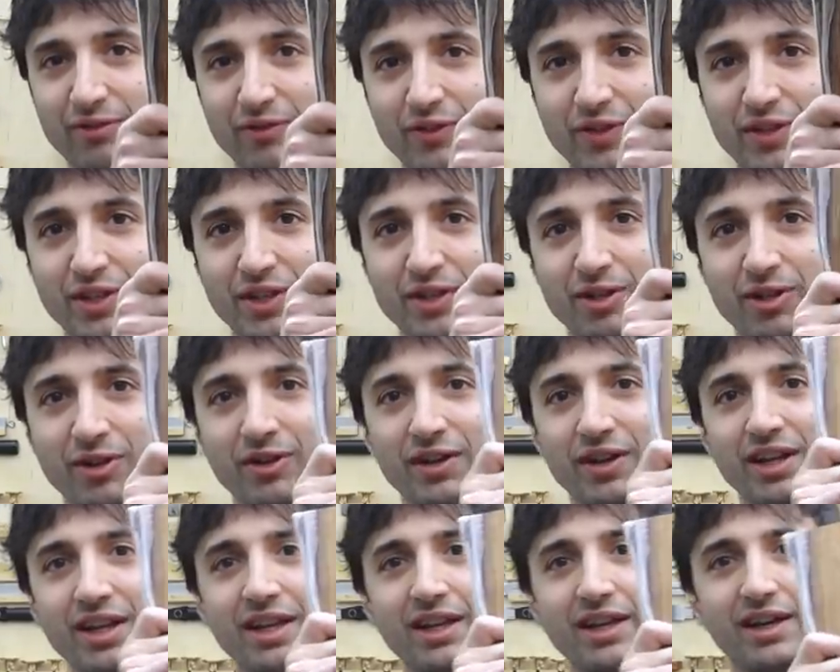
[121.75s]

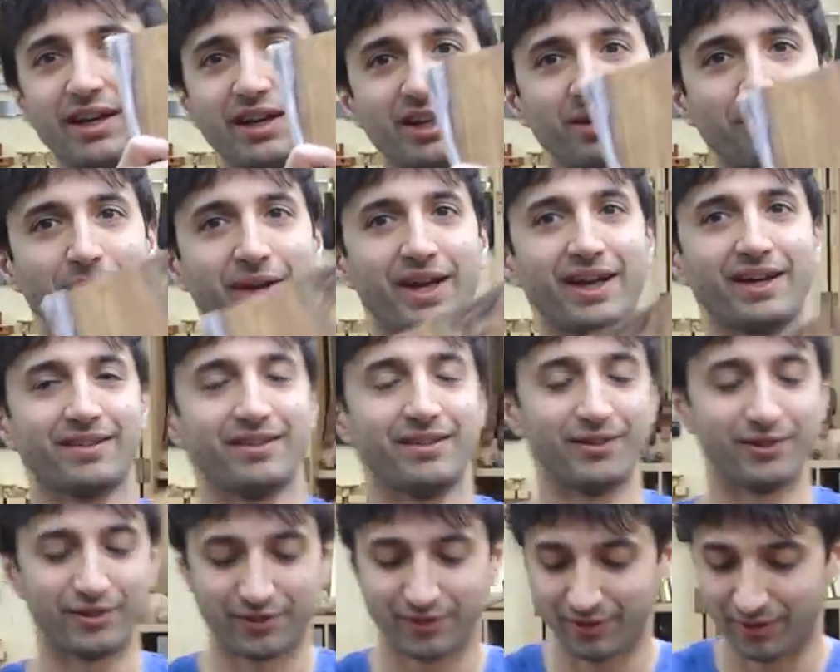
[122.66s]
veneer on the back
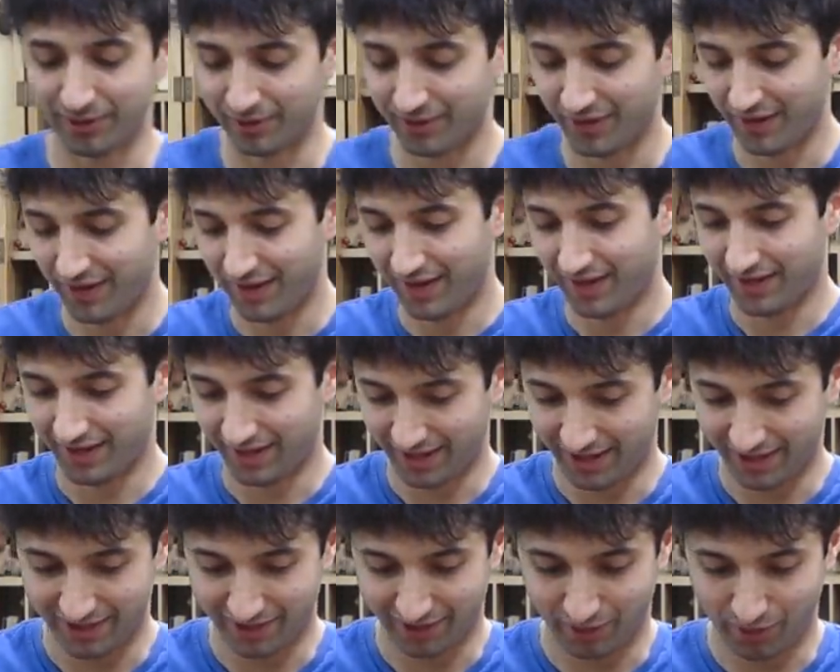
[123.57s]
there. So
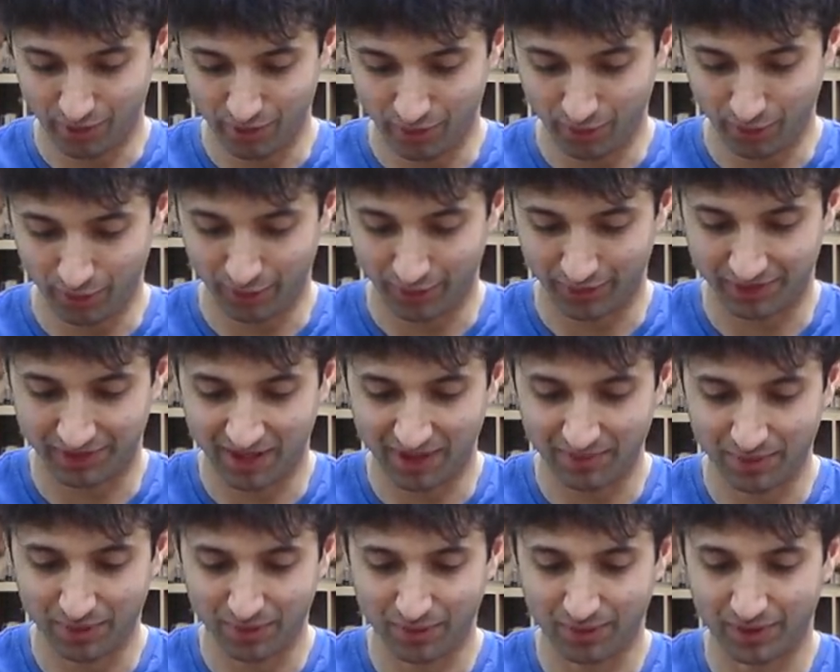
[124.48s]
got a cool
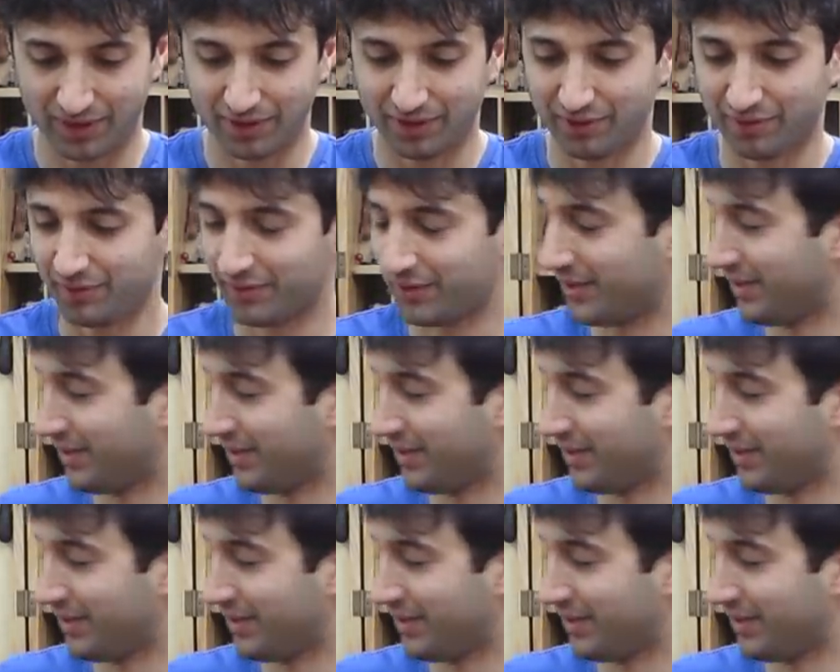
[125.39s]
demo of